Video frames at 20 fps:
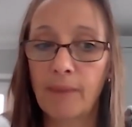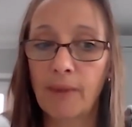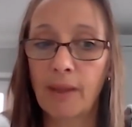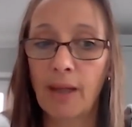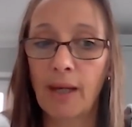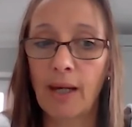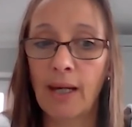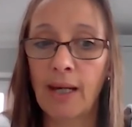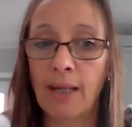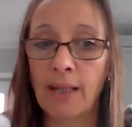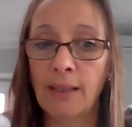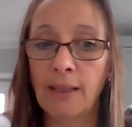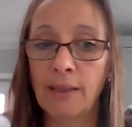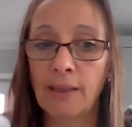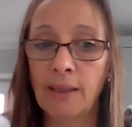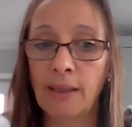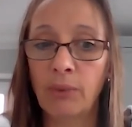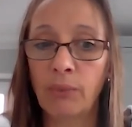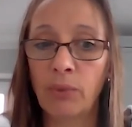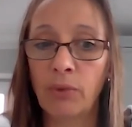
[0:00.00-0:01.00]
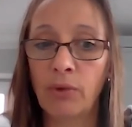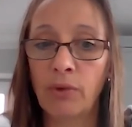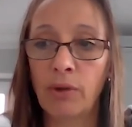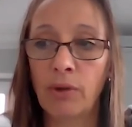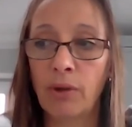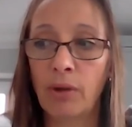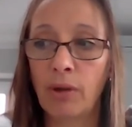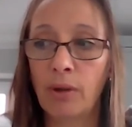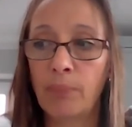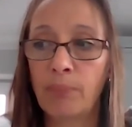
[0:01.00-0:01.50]
And there
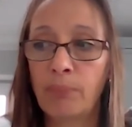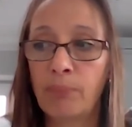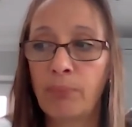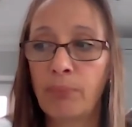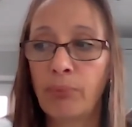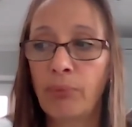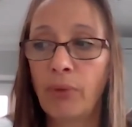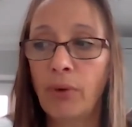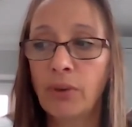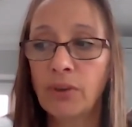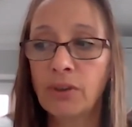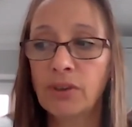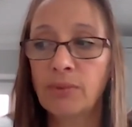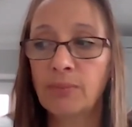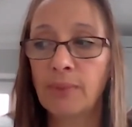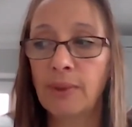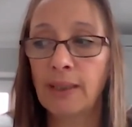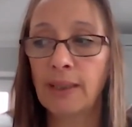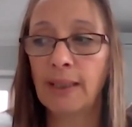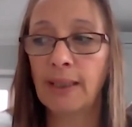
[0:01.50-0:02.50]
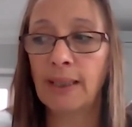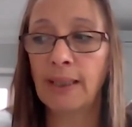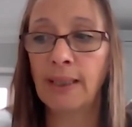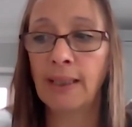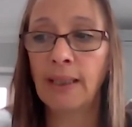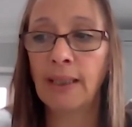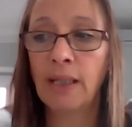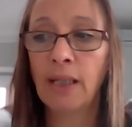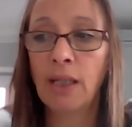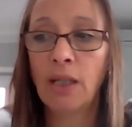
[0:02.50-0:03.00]
were
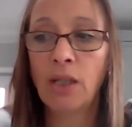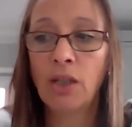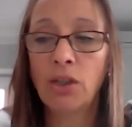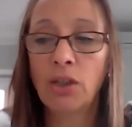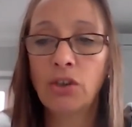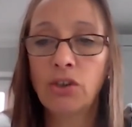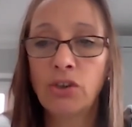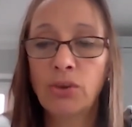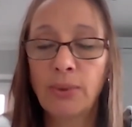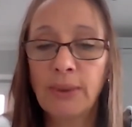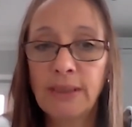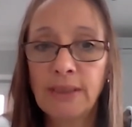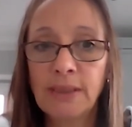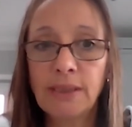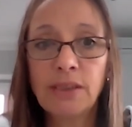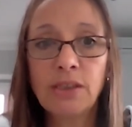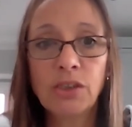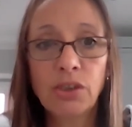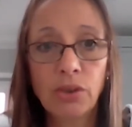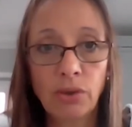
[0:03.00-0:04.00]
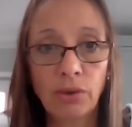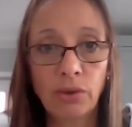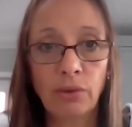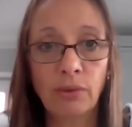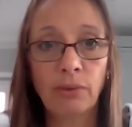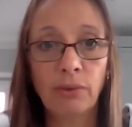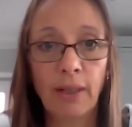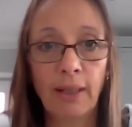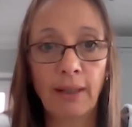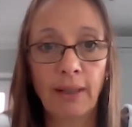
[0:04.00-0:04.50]
approximately
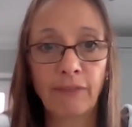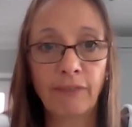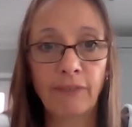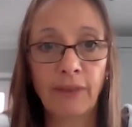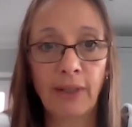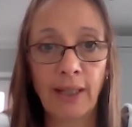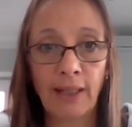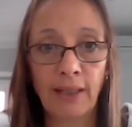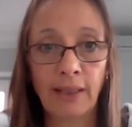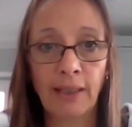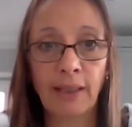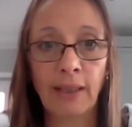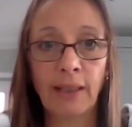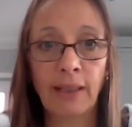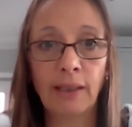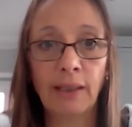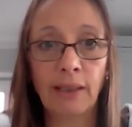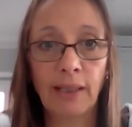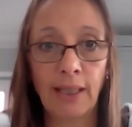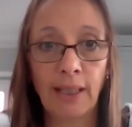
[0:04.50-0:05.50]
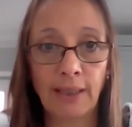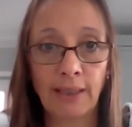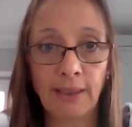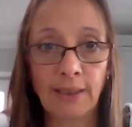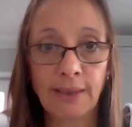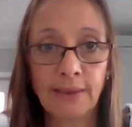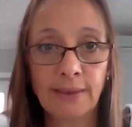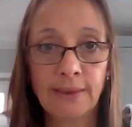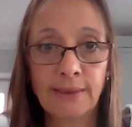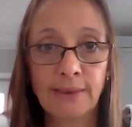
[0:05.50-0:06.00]
22 Afghani
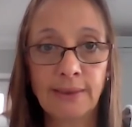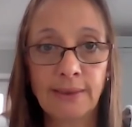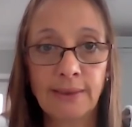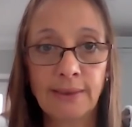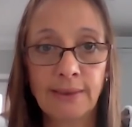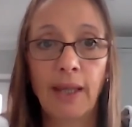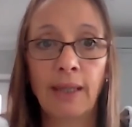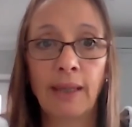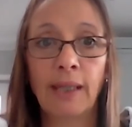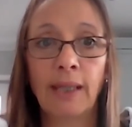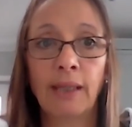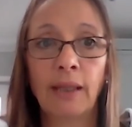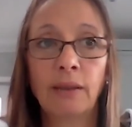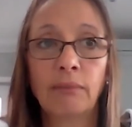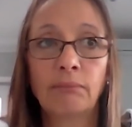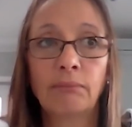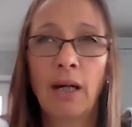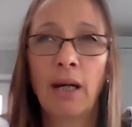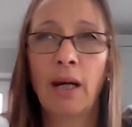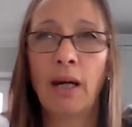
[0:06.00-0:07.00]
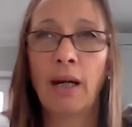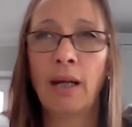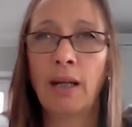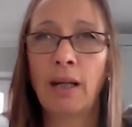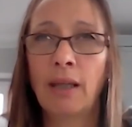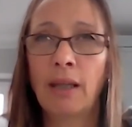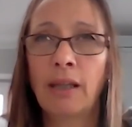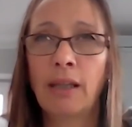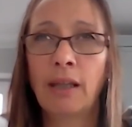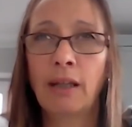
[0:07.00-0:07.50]
ladies and
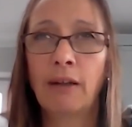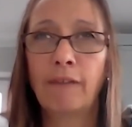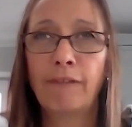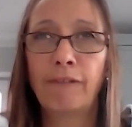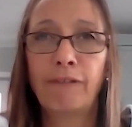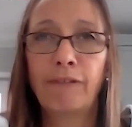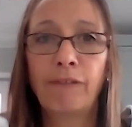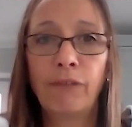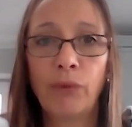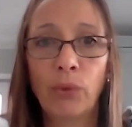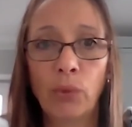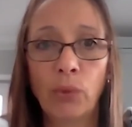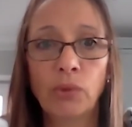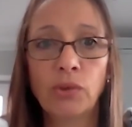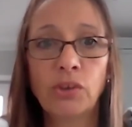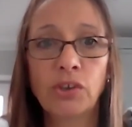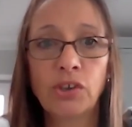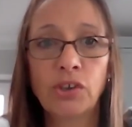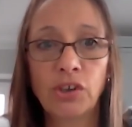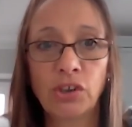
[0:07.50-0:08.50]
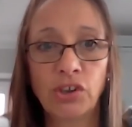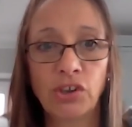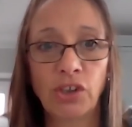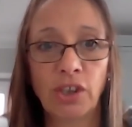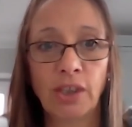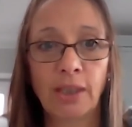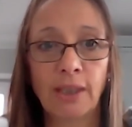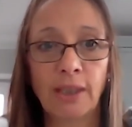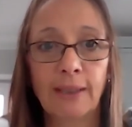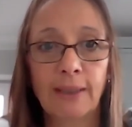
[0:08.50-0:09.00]
I think
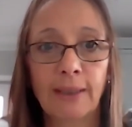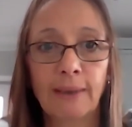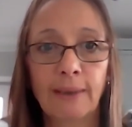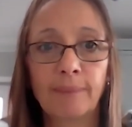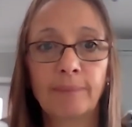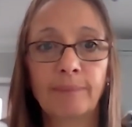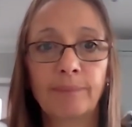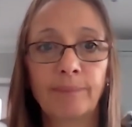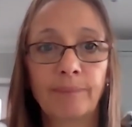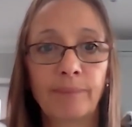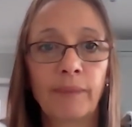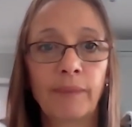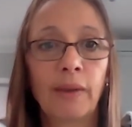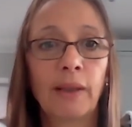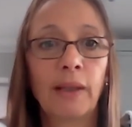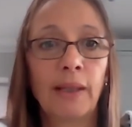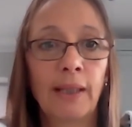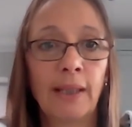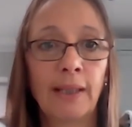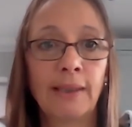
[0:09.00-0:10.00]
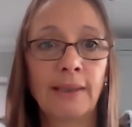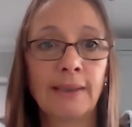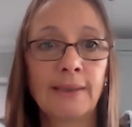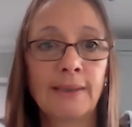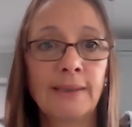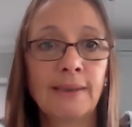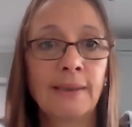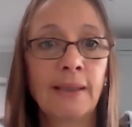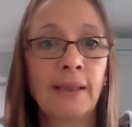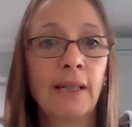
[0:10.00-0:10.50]
4 Tajik
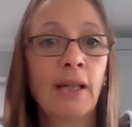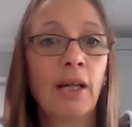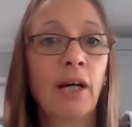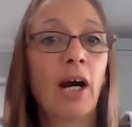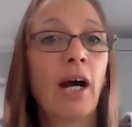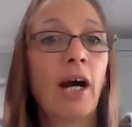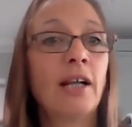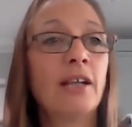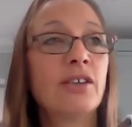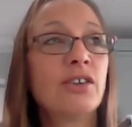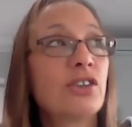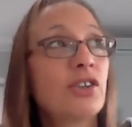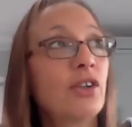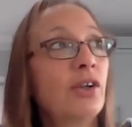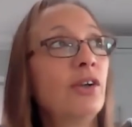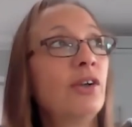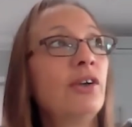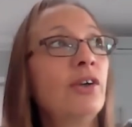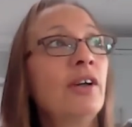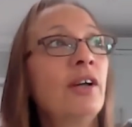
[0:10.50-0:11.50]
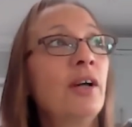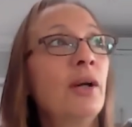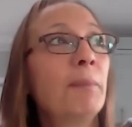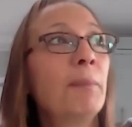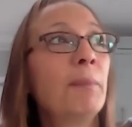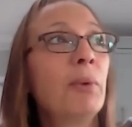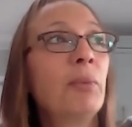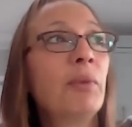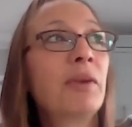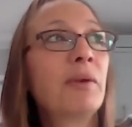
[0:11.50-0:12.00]
ladies. But
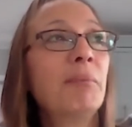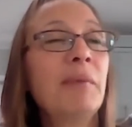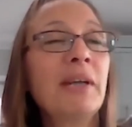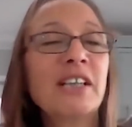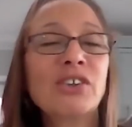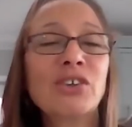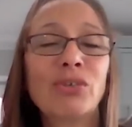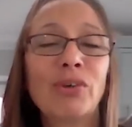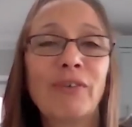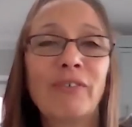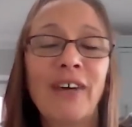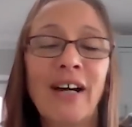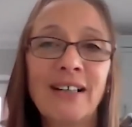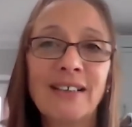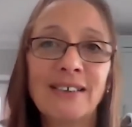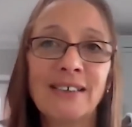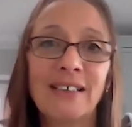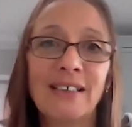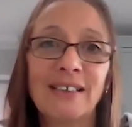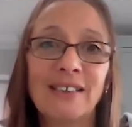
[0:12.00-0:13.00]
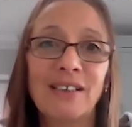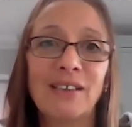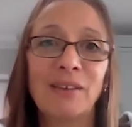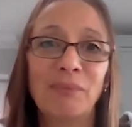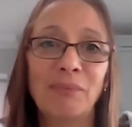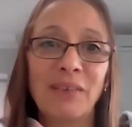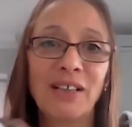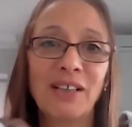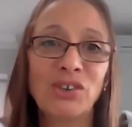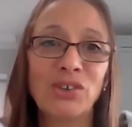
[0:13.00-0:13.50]
with the mixture of accents and the
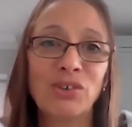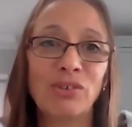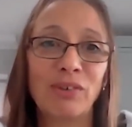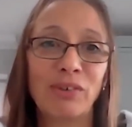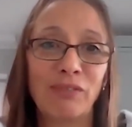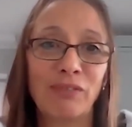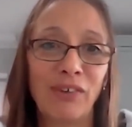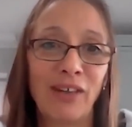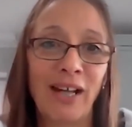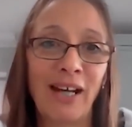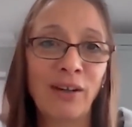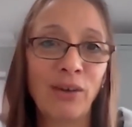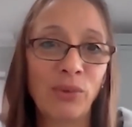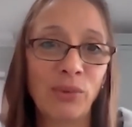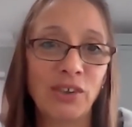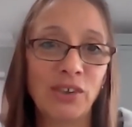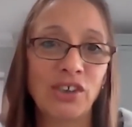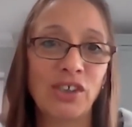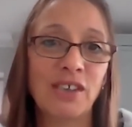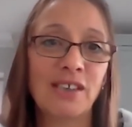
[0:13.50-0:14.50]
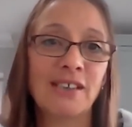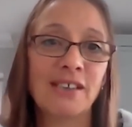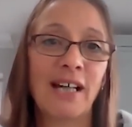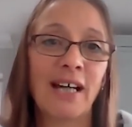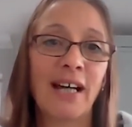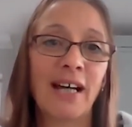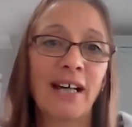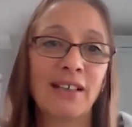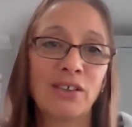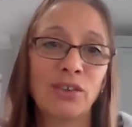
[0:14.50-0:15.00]
mixture of languages, I
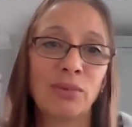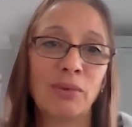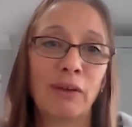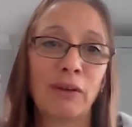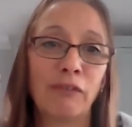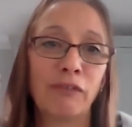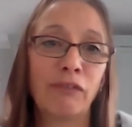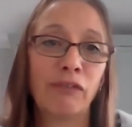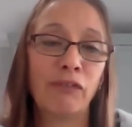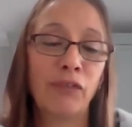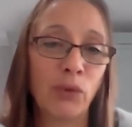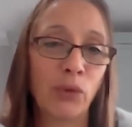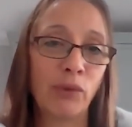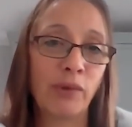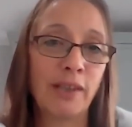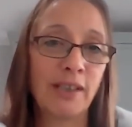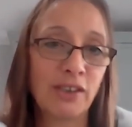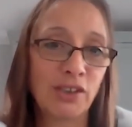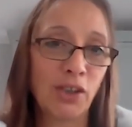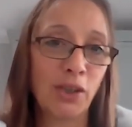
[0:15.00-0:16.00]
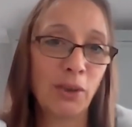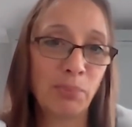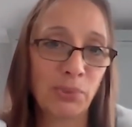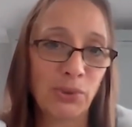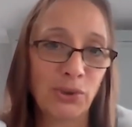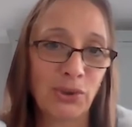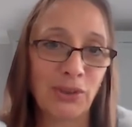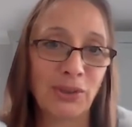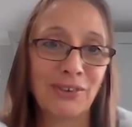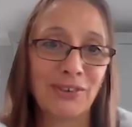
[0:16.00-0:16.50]
had to have 4
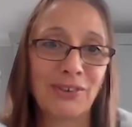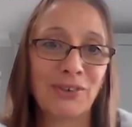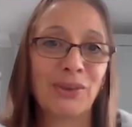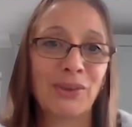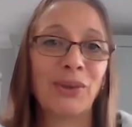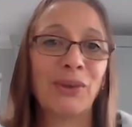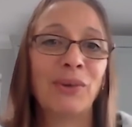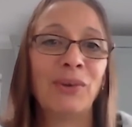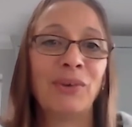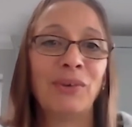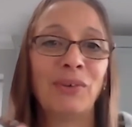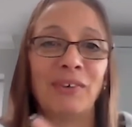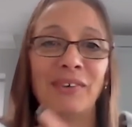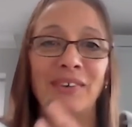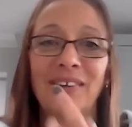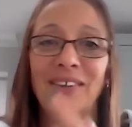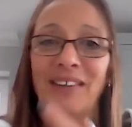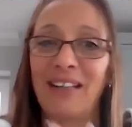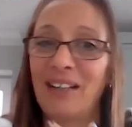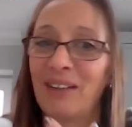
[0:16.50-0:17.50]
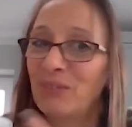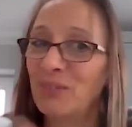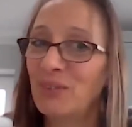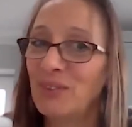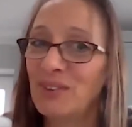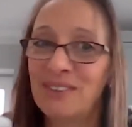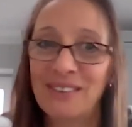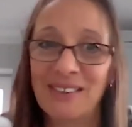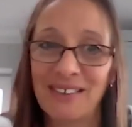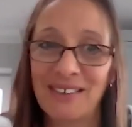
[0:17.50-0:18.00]
interpreters. So it
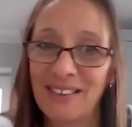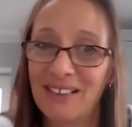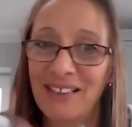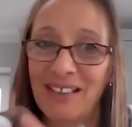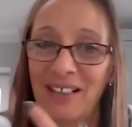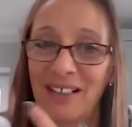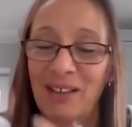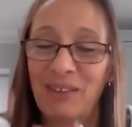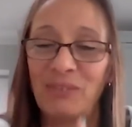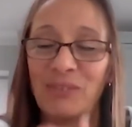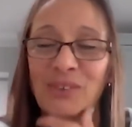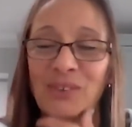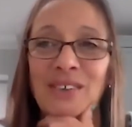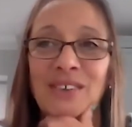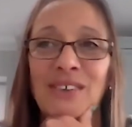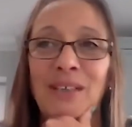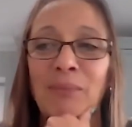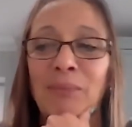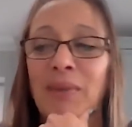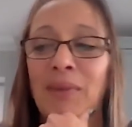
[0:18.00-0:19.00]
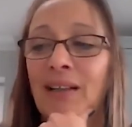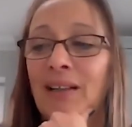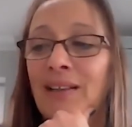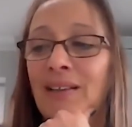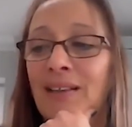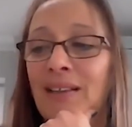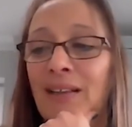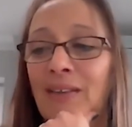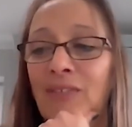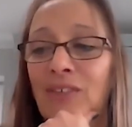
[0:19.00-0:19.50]
was something
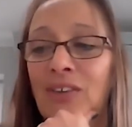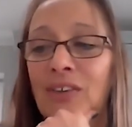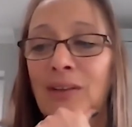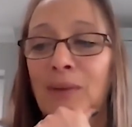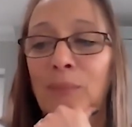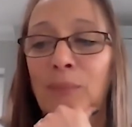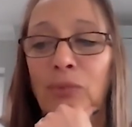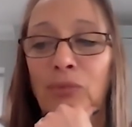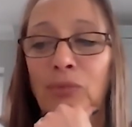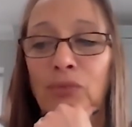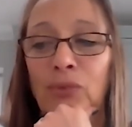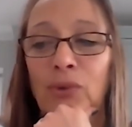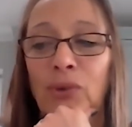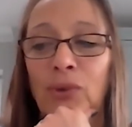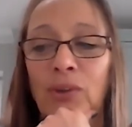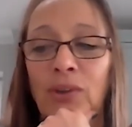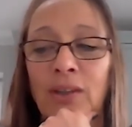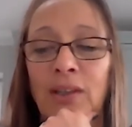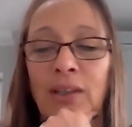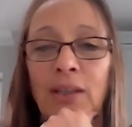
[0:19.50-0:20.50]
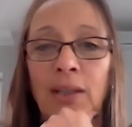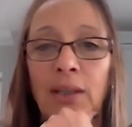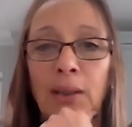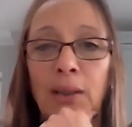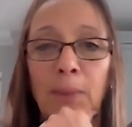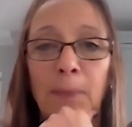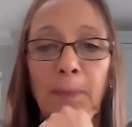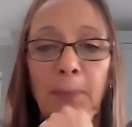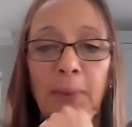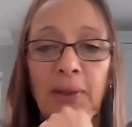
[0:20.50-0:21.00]
I'd never done before.
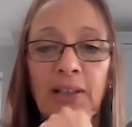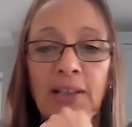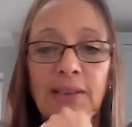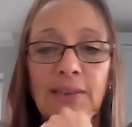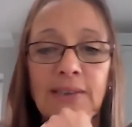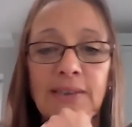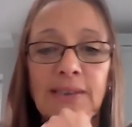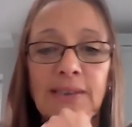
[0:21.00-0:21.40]
But